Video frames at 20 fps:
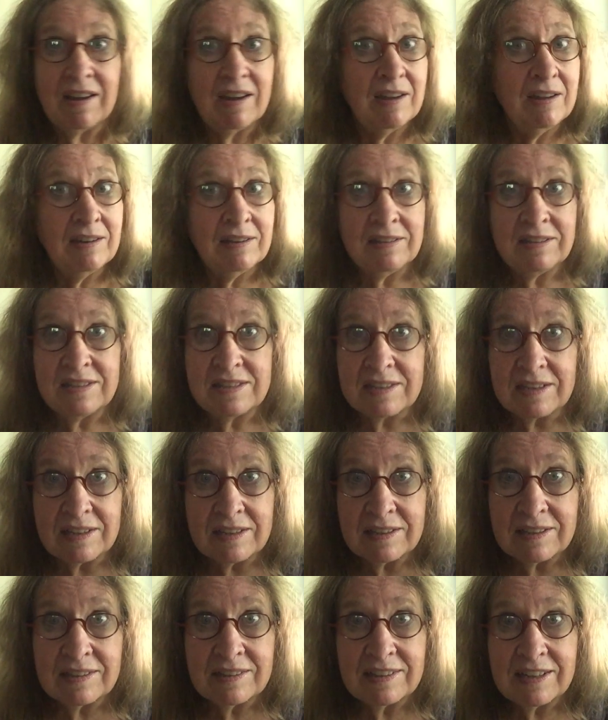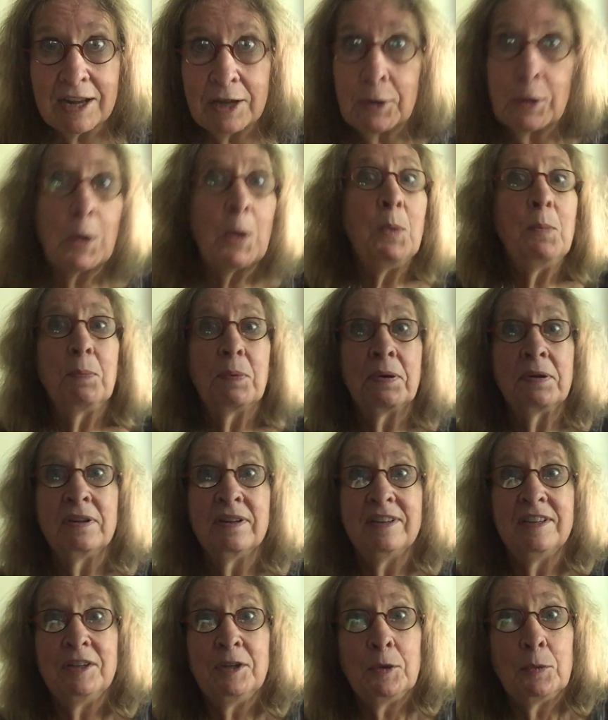And I hope
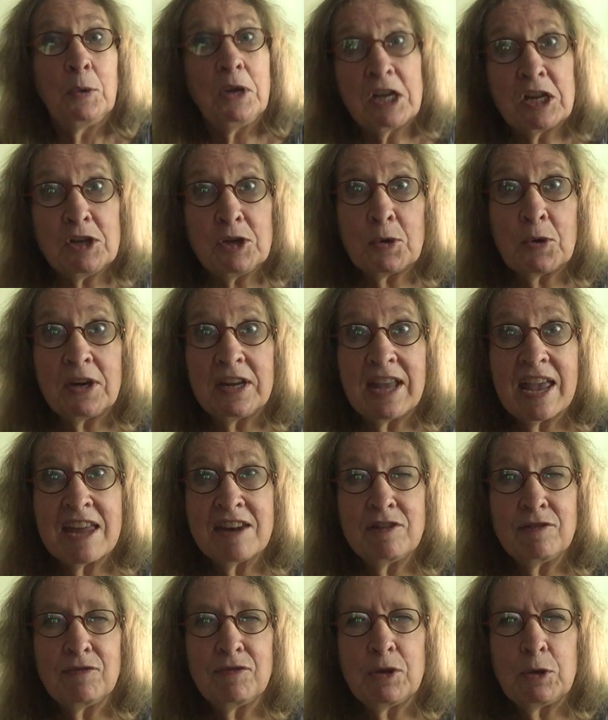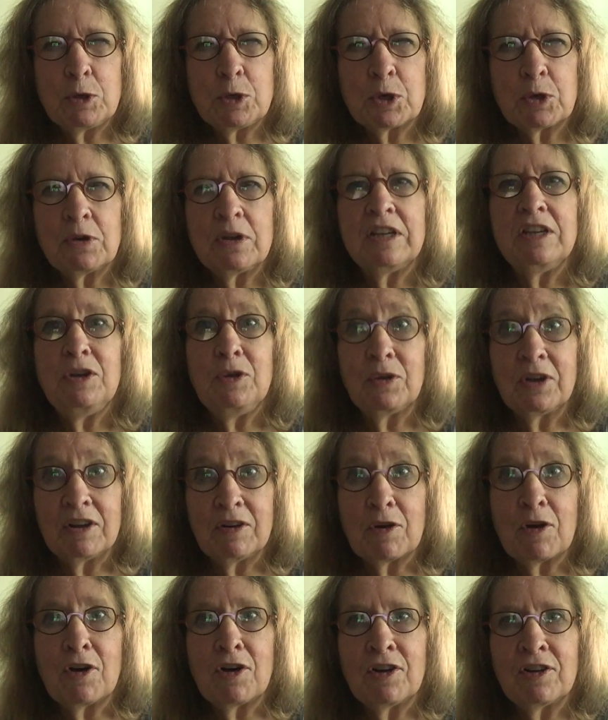we can do it again in future and you can
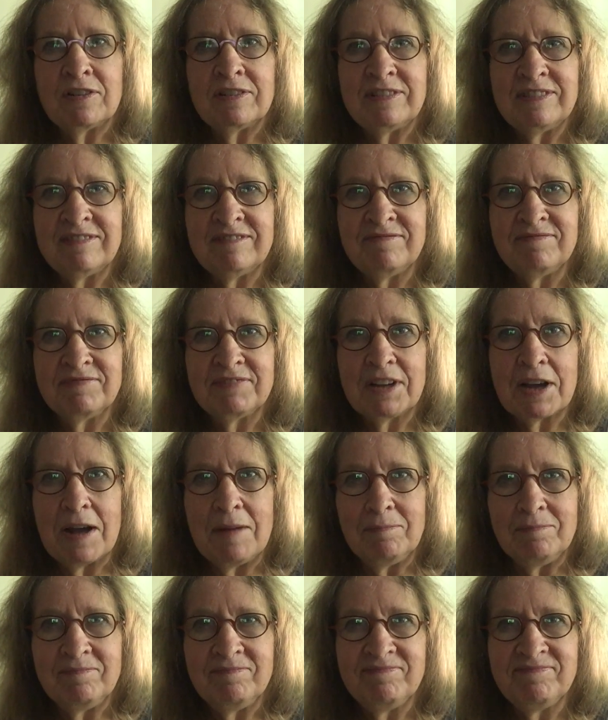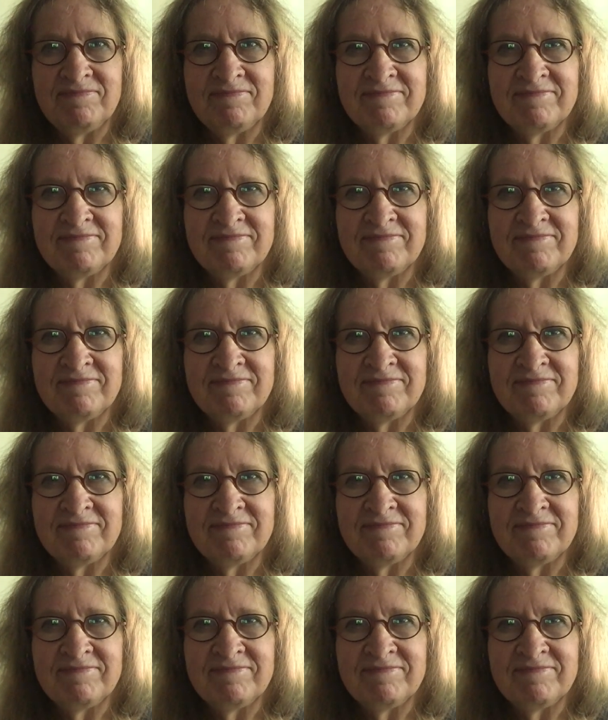all come.